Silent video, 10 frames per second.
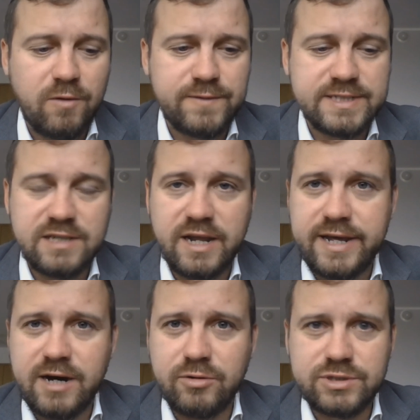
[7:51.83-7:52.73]
office
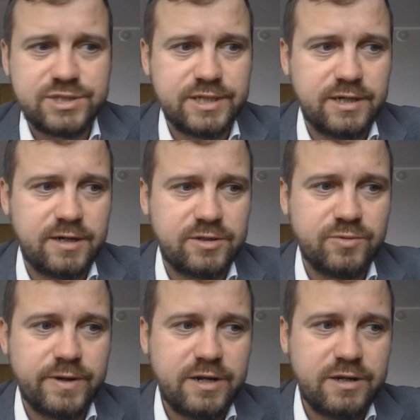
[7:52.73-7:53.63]
layouts
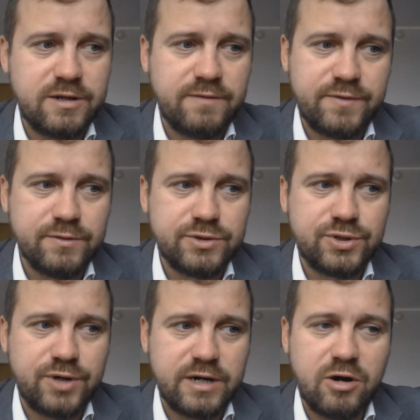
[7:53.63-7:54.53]
do we need in the
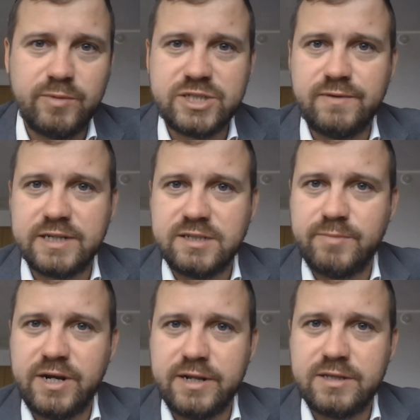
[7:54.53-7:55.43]
future, and how much
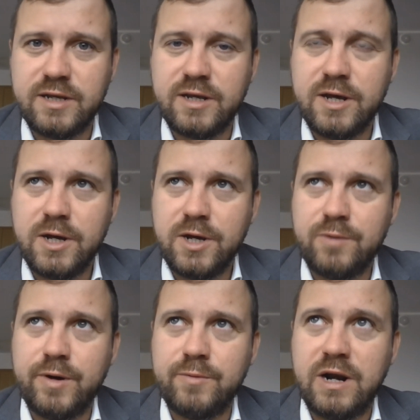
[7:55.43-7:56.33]
flexibility
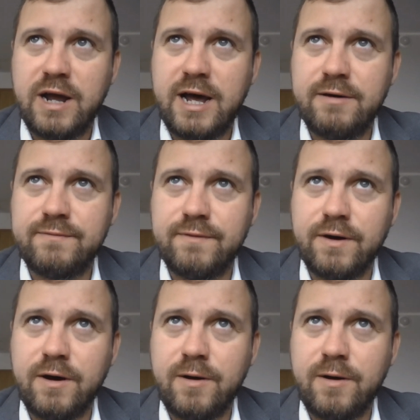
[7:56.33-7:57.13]
we will have